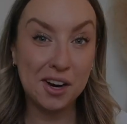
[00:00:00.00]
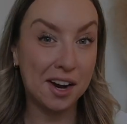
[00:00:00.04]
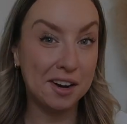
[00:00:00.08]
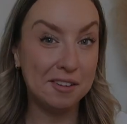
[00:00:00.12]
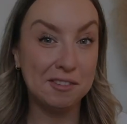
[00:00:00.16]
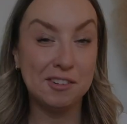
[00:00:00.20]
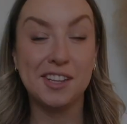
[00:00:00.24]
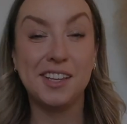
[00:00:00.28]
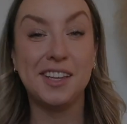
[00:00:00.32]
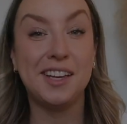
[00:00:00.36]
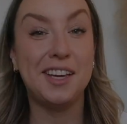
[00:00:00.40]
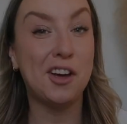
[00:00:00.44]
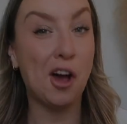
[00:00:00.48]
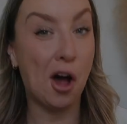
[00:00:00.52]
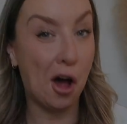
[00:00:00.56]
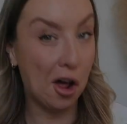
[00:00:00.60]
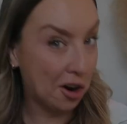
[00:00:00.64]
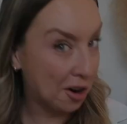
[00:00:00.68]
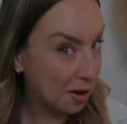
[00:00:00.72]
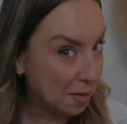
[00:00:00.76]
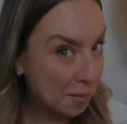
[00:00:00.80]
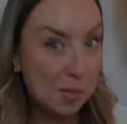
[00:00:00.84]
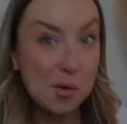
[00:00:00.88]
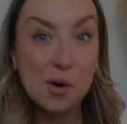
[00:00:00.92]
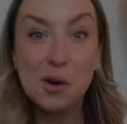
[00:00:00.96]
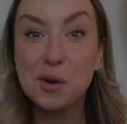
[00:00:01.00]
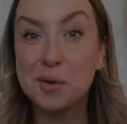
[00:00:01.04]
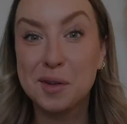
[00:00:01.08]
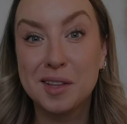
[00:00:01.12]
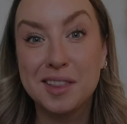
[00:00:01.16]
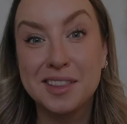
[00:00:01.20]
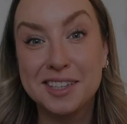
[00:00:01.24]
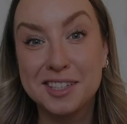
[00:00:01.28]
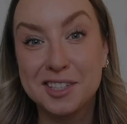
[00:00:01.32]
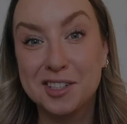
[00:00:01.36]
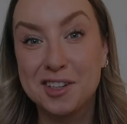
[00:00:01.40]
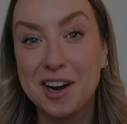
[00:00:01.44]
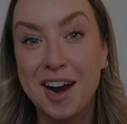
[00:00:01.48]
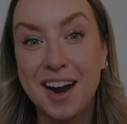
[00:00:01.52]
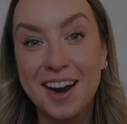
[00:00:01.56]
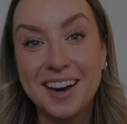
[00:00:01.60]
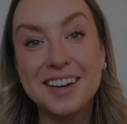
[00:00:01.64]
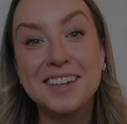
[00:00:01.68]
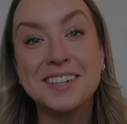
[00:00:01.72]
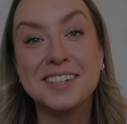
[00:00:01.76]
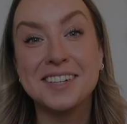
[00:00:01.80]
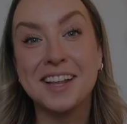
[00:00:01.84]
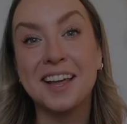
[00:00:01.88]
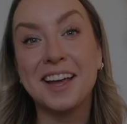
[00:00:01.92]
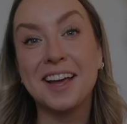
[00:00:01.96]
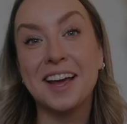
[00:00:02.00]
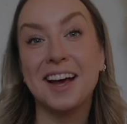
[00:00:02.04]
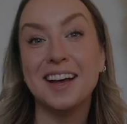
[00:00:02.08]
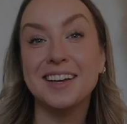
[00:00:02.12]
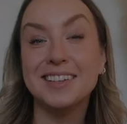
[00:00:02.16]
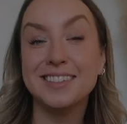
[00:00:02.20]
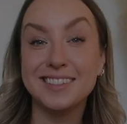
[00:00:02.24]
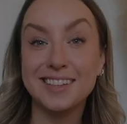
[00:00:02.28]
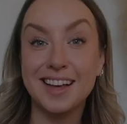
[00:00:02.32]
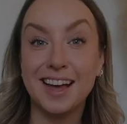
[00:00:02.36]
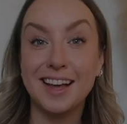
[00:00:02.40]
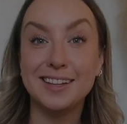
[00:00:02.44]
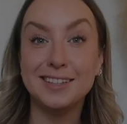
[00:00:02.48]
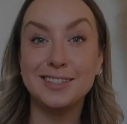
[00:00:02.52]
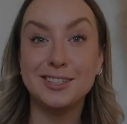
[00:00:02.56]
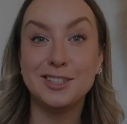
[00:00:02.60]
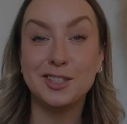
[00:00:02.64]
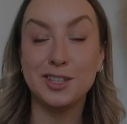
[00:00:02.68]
I really got on board with this trend, like I said.